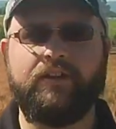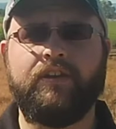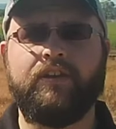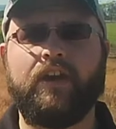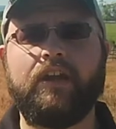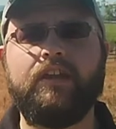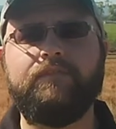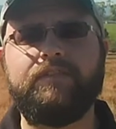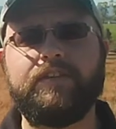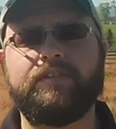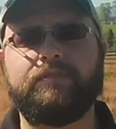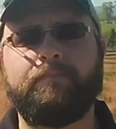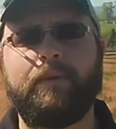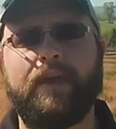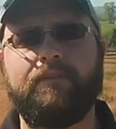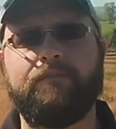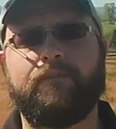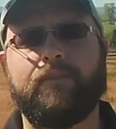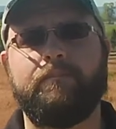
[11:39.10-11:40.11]
None of these
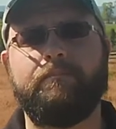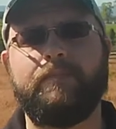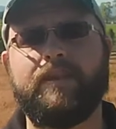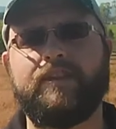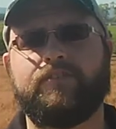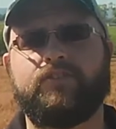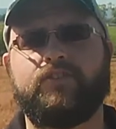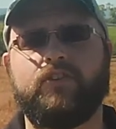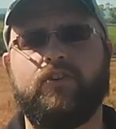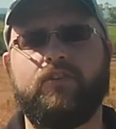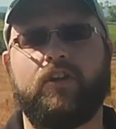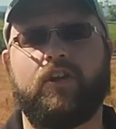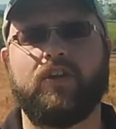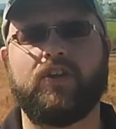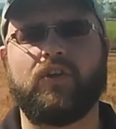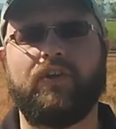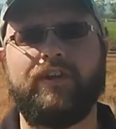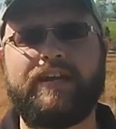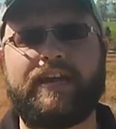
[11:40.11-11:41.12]
men from Minnesota are
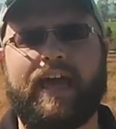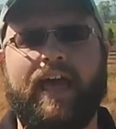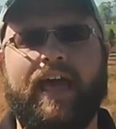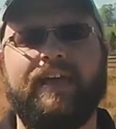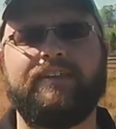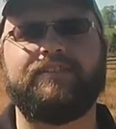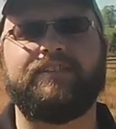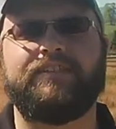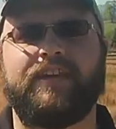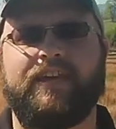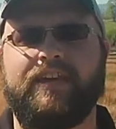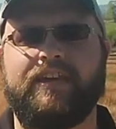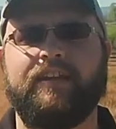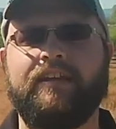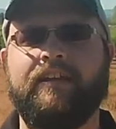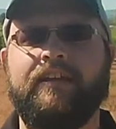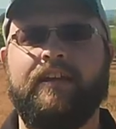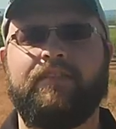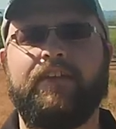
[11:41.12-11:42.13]
going to hesitate.
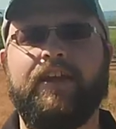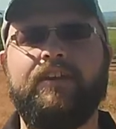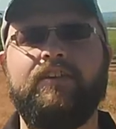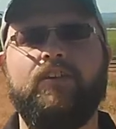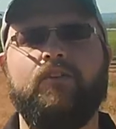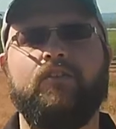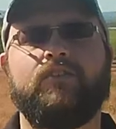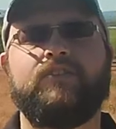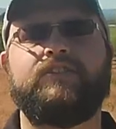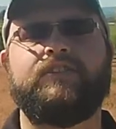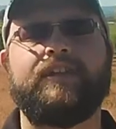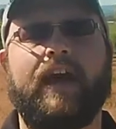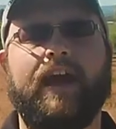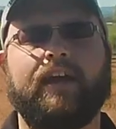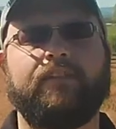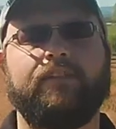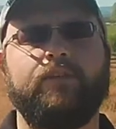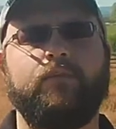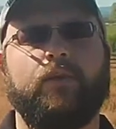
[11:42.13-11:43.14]
They know
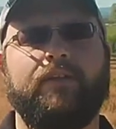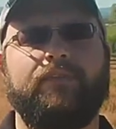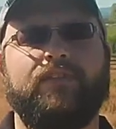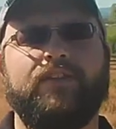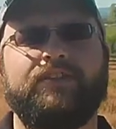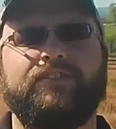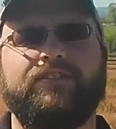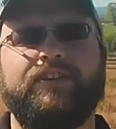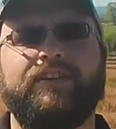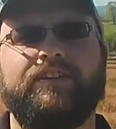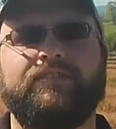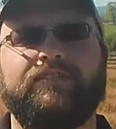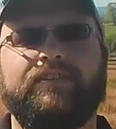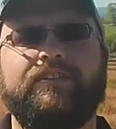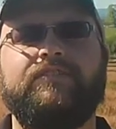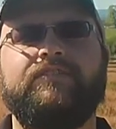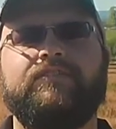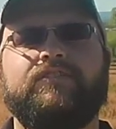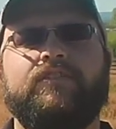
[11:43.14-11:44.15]
exactly what this is.
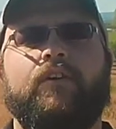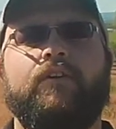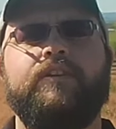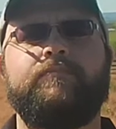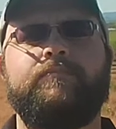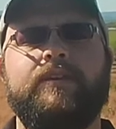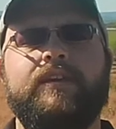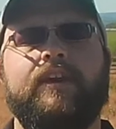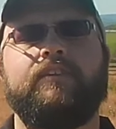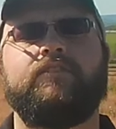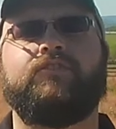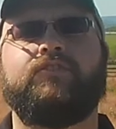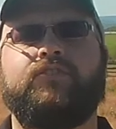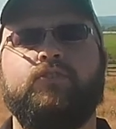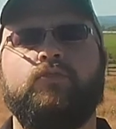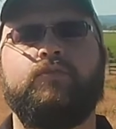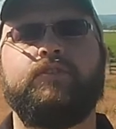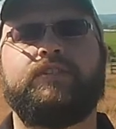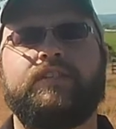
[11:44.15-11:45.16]
This is going to be a
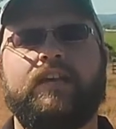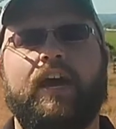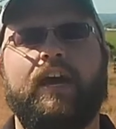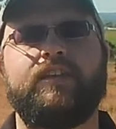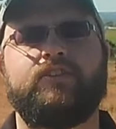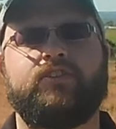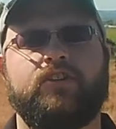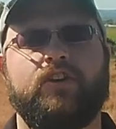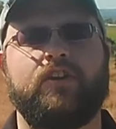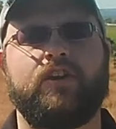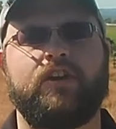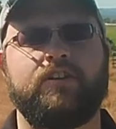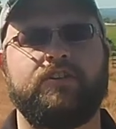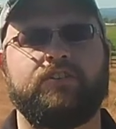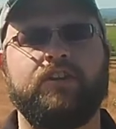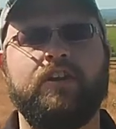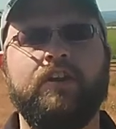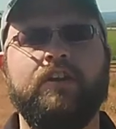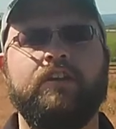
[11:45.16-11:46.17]
suicide charge.
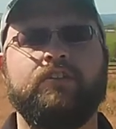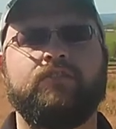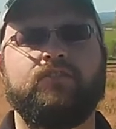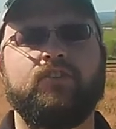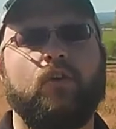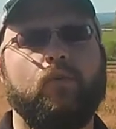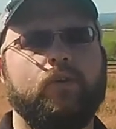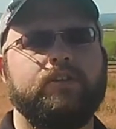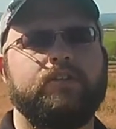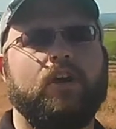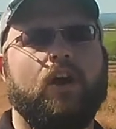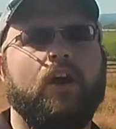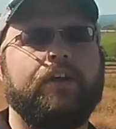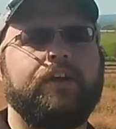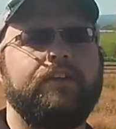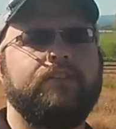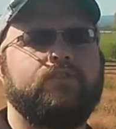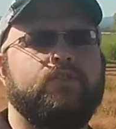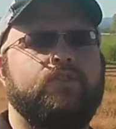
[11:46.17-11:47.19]
So we're
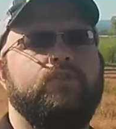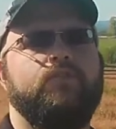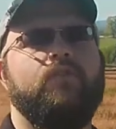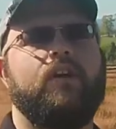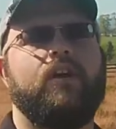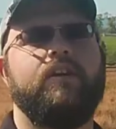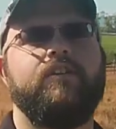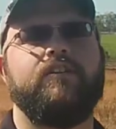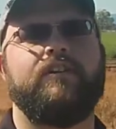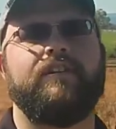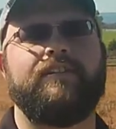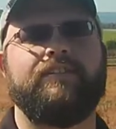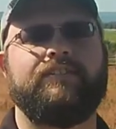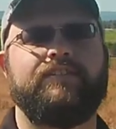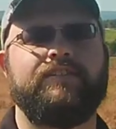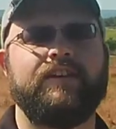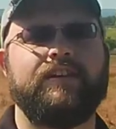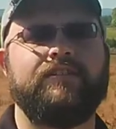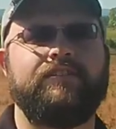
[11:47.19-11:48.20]
talking
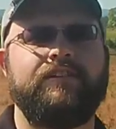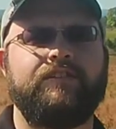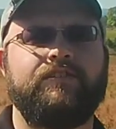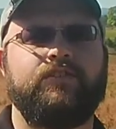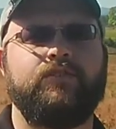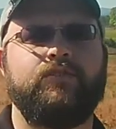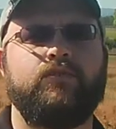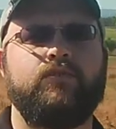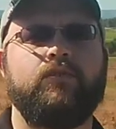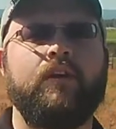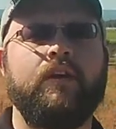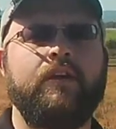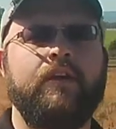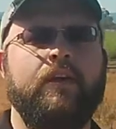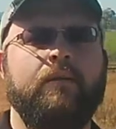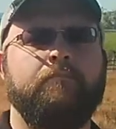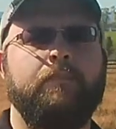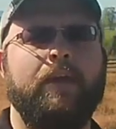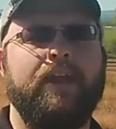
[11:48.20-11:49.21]

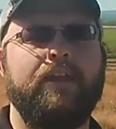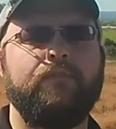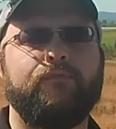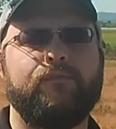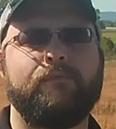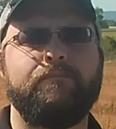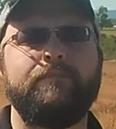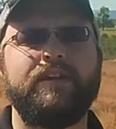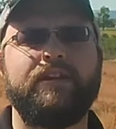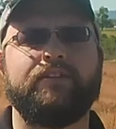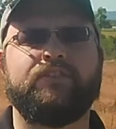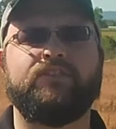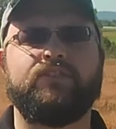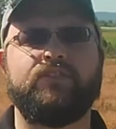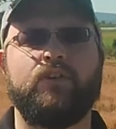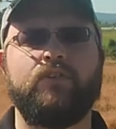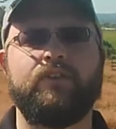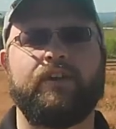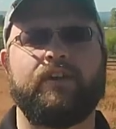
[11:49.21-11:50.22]
262 men from
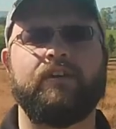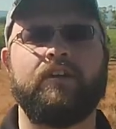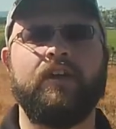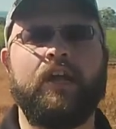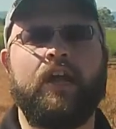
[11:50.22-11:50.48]
Minnesota